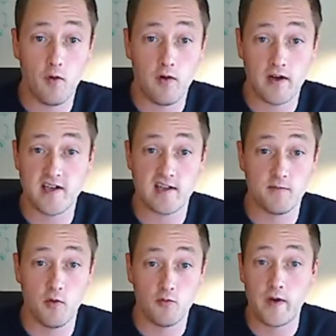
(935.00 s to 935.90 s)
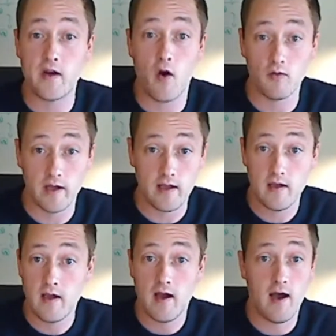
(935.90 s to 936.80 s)
were accessible read-only.
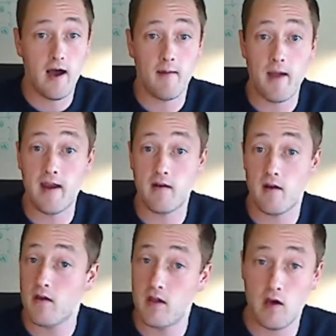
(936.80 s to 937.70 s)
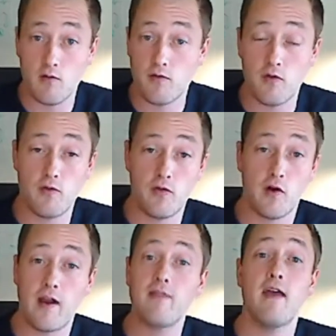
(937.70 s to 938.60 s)
And
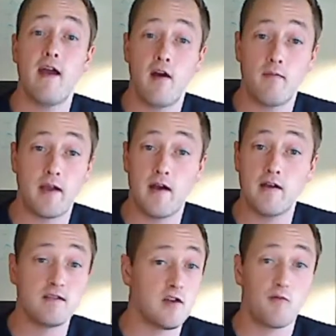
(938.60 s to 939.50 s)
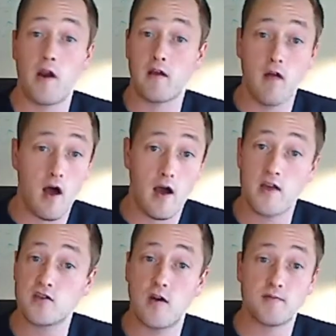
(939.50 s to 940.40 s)
they're in there because they're running logon
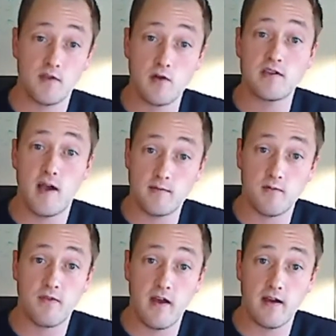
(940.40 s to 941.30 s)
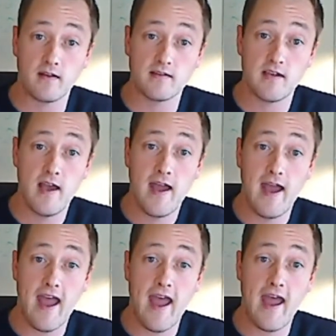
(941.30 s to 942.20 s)
scripts and those types of things.
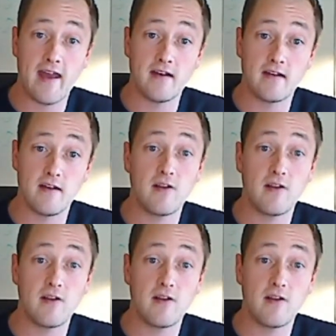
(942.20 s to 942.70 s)
And